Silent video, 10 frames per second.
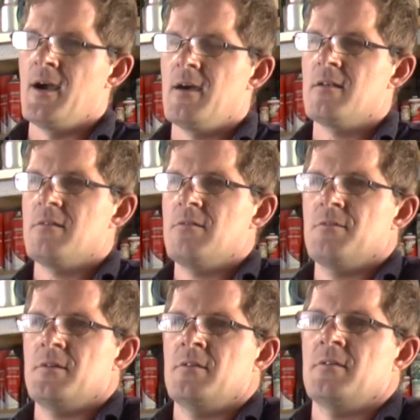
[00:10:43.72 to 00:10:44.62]
And I thought,
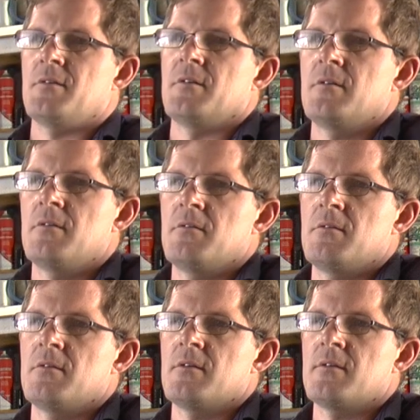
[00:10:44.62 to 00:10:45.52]

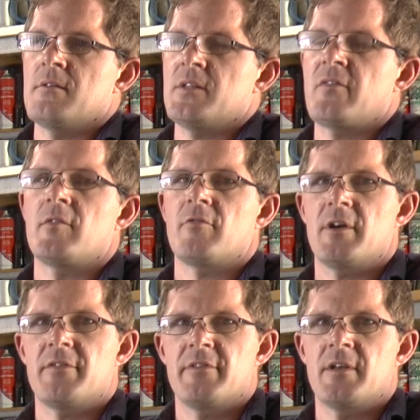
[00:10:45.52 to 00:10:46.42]
that's
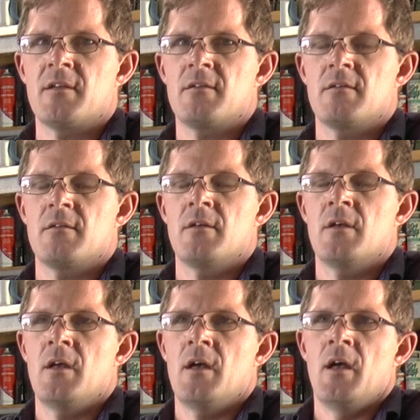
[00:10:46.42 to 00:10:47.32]
interesting.
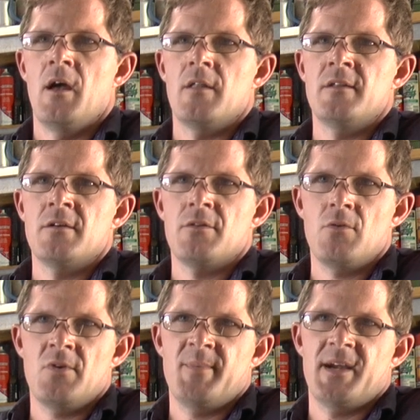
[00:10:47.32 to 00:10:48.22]
And then I
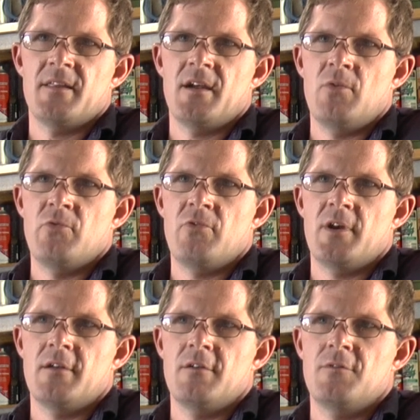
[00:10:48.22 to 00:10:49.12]
thought about the old
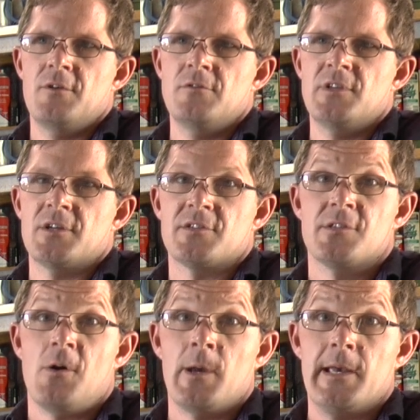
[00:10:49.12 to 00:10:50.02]
trick of using a
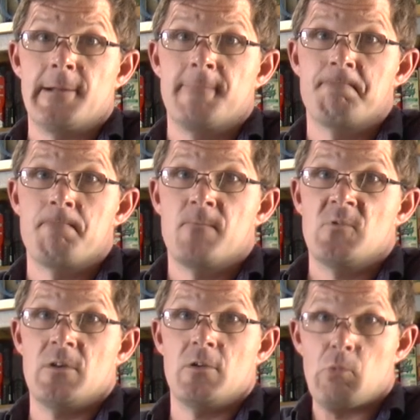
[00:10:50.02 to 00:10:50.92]
stocking
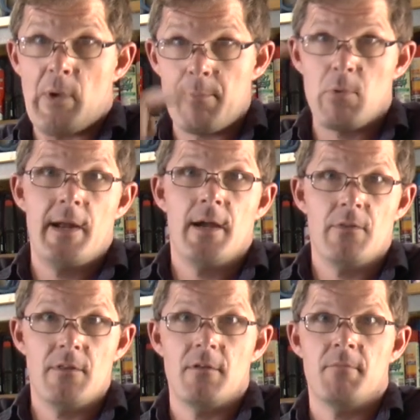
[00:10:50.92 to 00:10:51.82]
to wrap
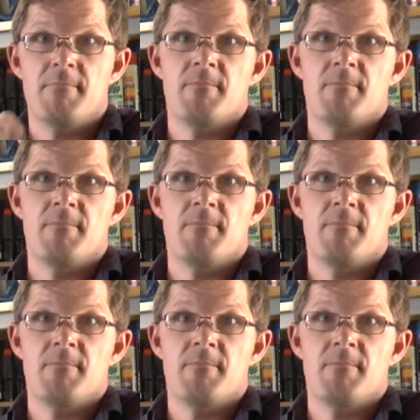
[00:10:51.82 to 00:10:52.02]
around the